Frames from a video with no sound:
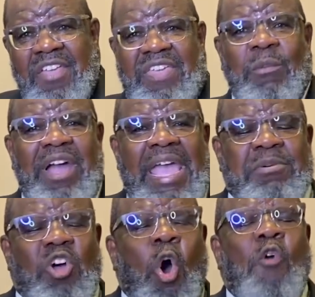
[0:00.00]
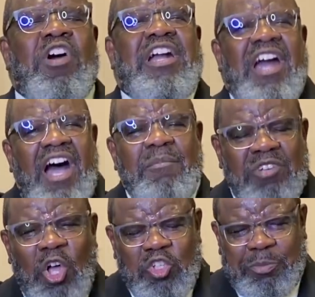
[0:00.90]
they were able to overcome
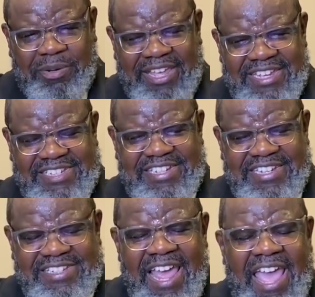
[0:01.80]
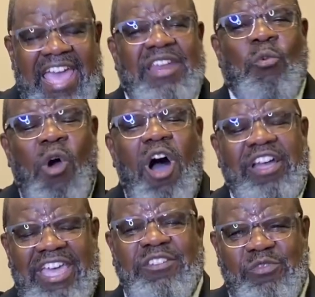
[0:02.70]
those places and
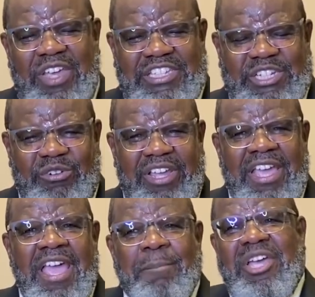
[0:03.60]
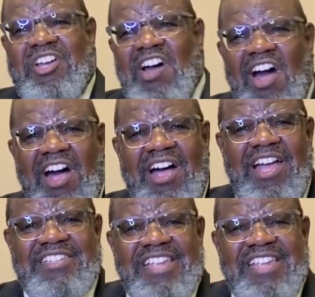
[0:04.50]
walk in victory because